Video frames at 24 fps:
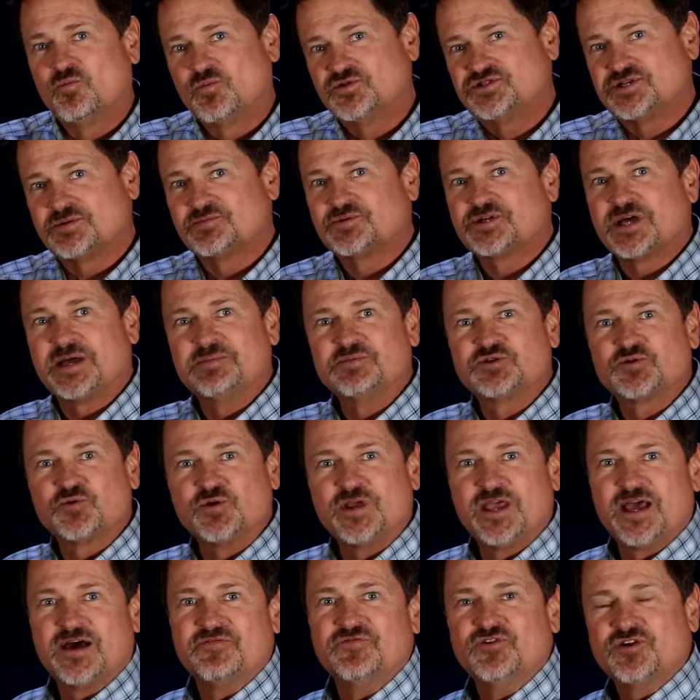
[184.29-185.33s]
Sometimes
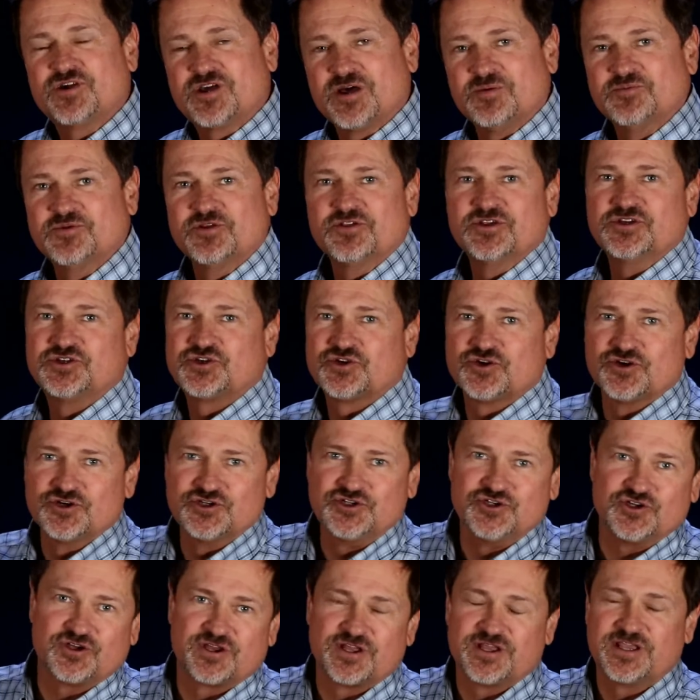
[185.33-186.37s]
we have you come to the
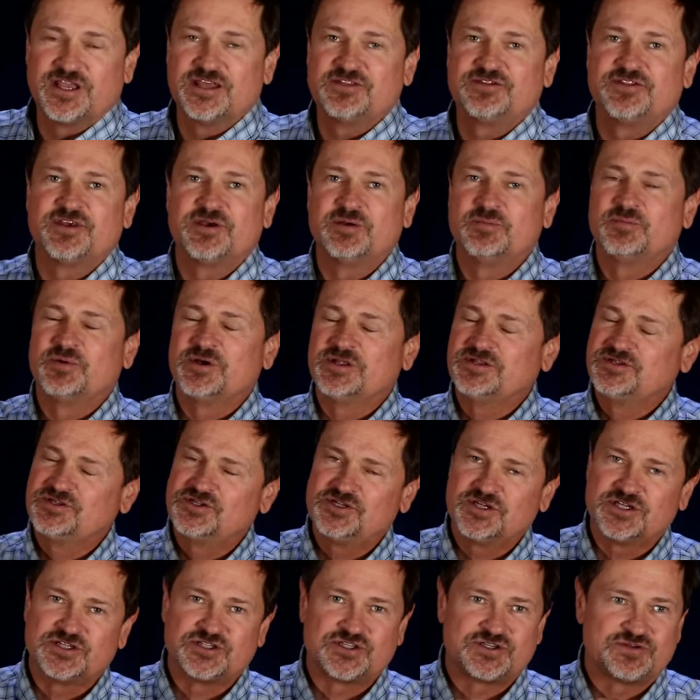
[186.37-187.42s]
church, you can get them, but
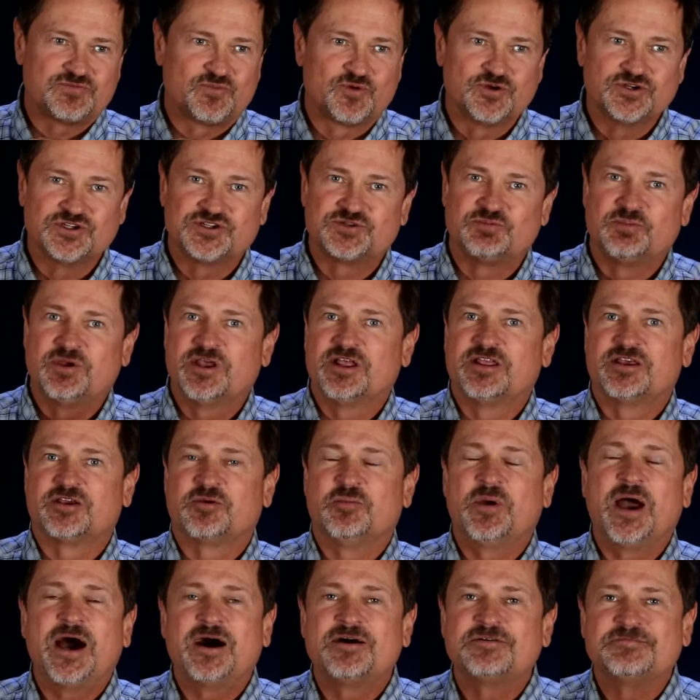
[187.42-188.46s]
we're just mailing
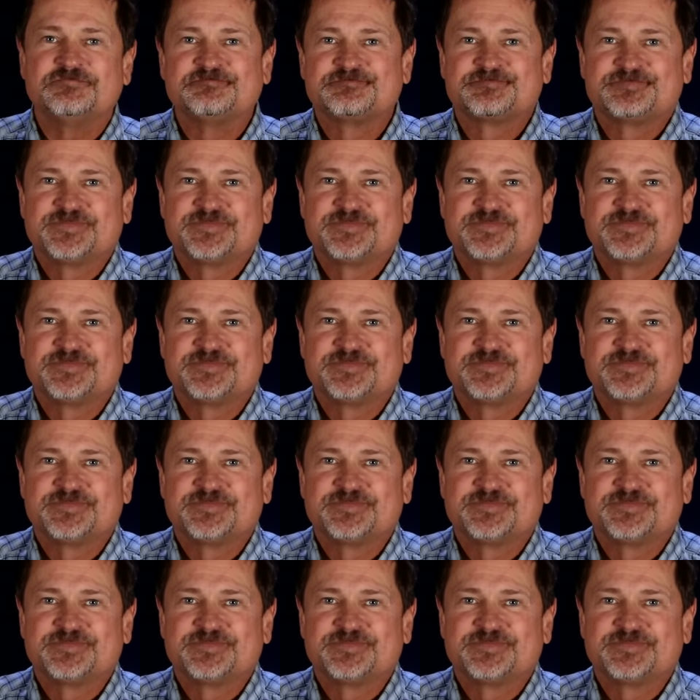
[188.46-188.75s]
them out.